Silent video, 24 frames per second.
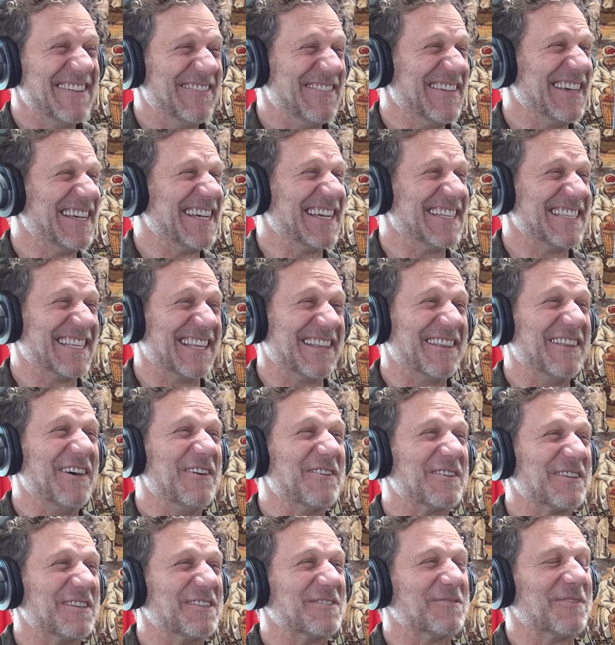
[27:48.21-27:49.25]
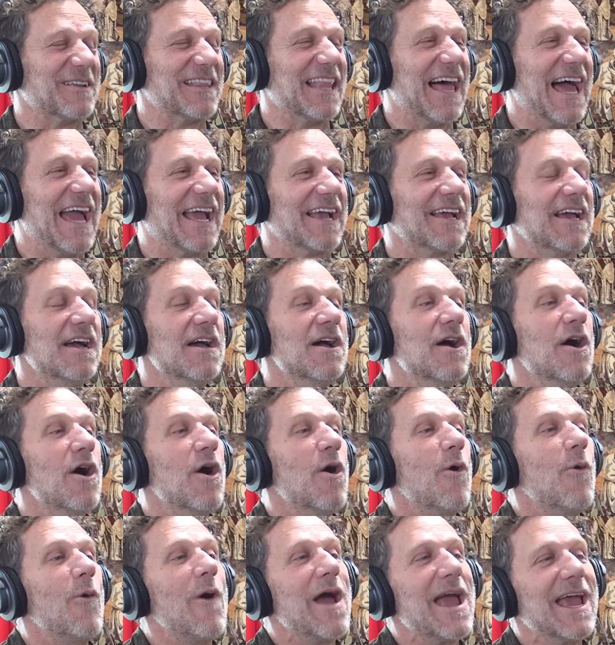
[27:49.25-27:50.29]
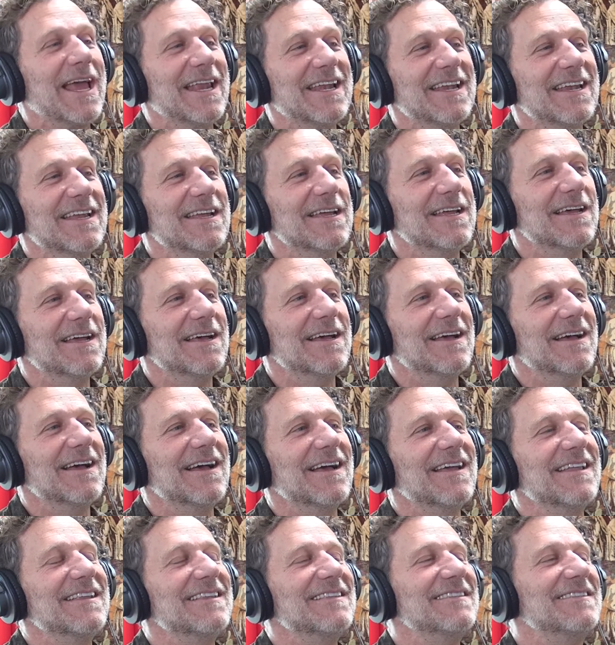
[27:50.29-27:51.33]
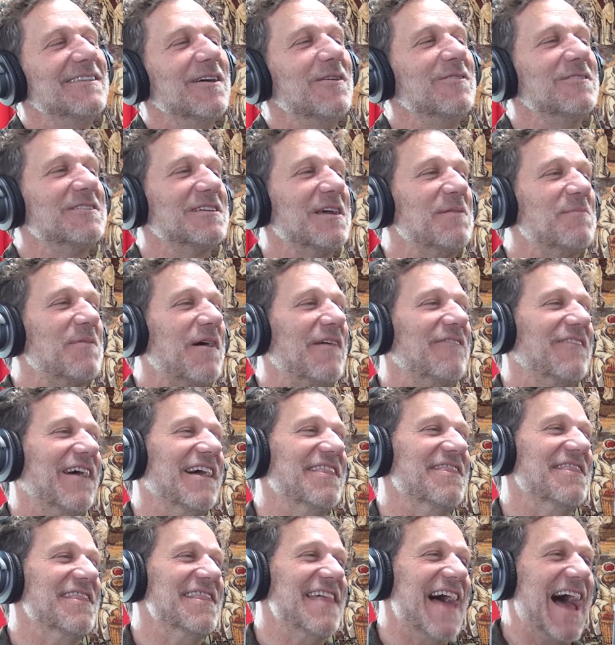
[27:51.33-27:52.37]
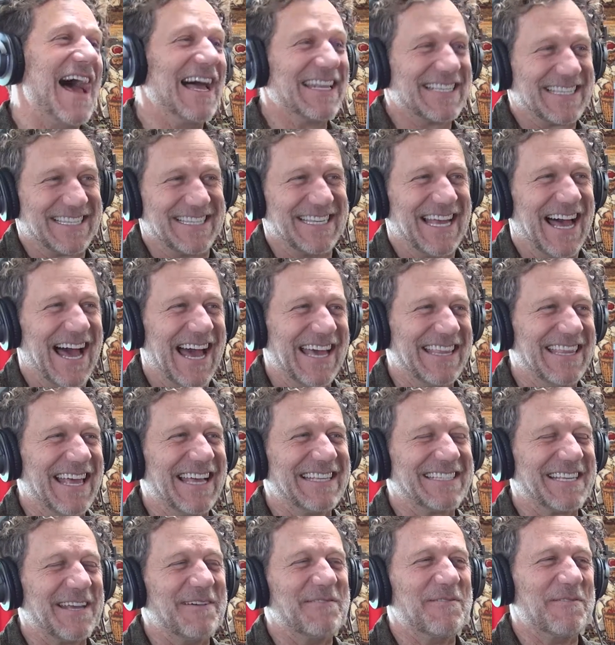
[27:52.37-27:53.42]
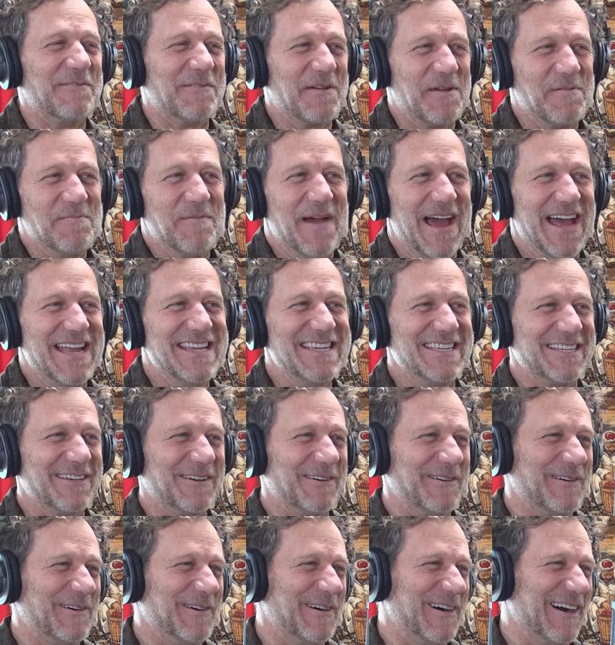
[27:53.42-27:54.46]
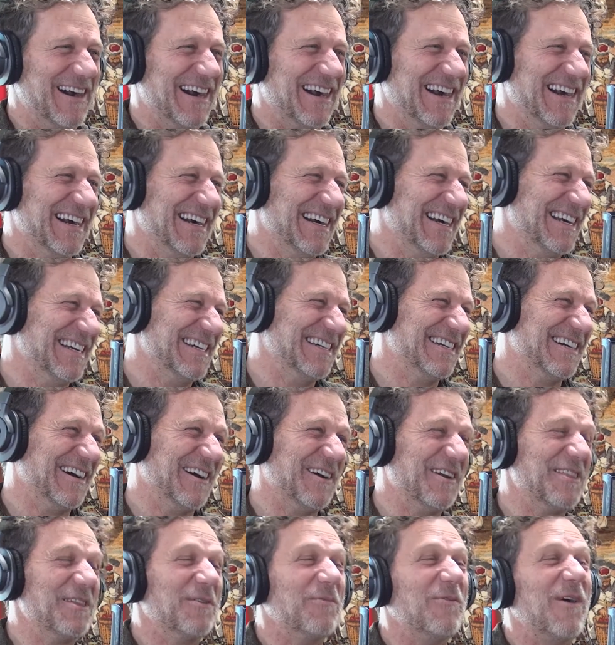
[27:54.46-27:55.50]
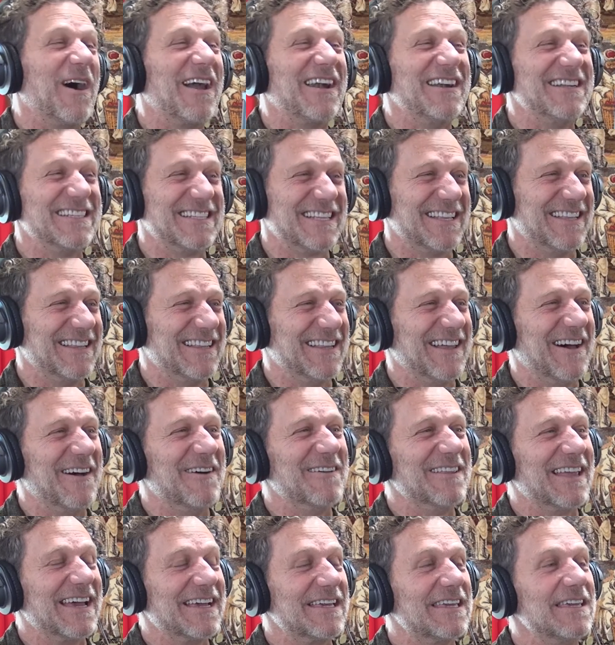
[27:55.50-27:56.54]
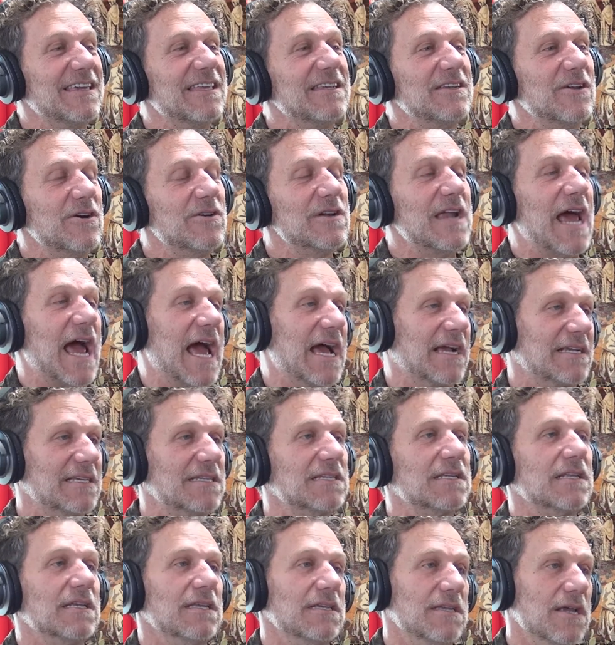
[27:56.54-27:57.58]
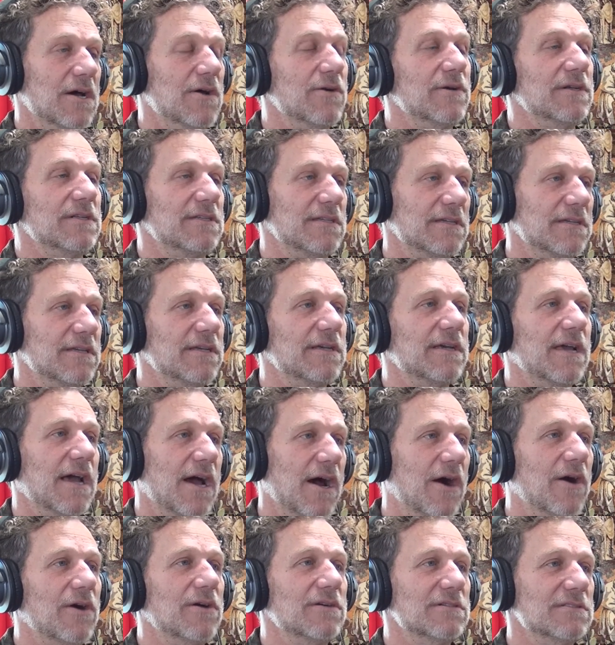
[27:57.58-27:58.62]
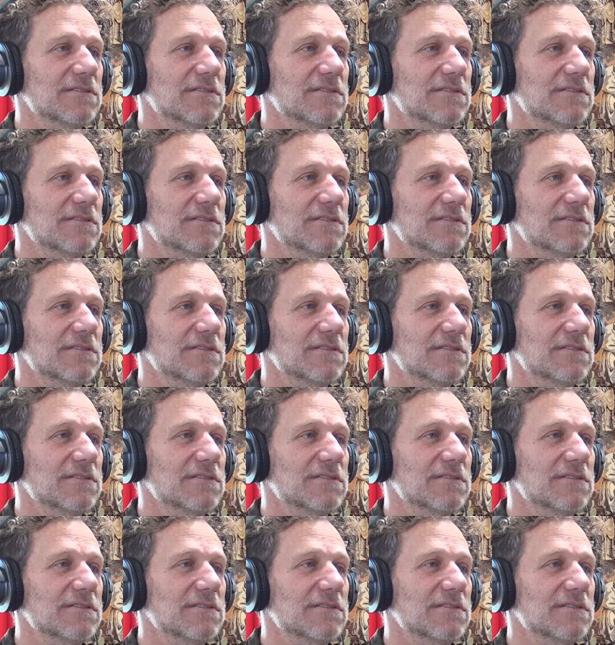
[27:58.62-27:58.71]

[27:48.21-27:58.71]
Because the locals were like, wait, don't jump off on that side. Yeah. That's not what we meant. Or the water's a little low. Like you don't actually know until you go.